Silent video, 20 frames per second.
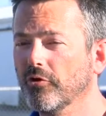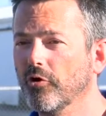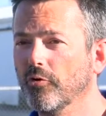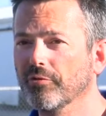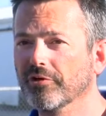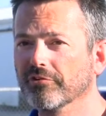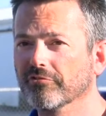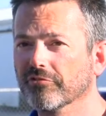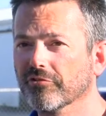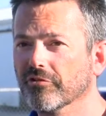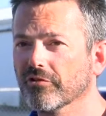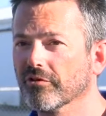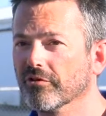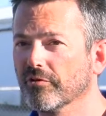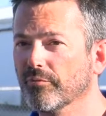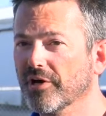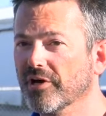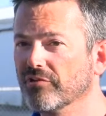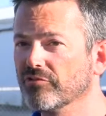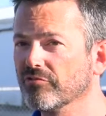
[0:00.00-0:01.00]
hoping
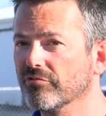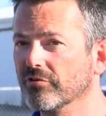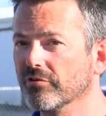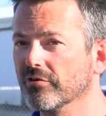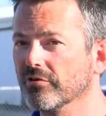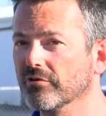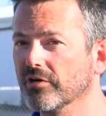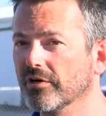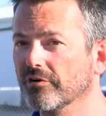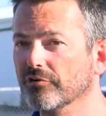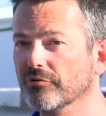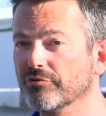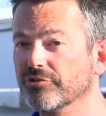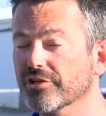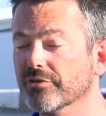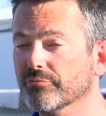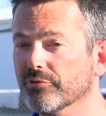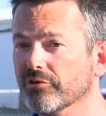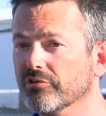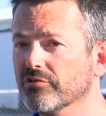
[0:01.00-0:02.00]
for the best for our two
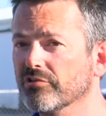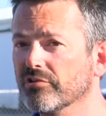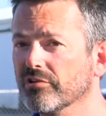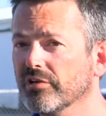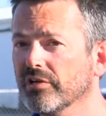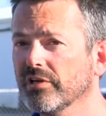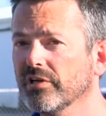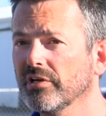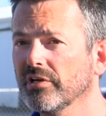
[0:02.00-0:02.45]
jumpers.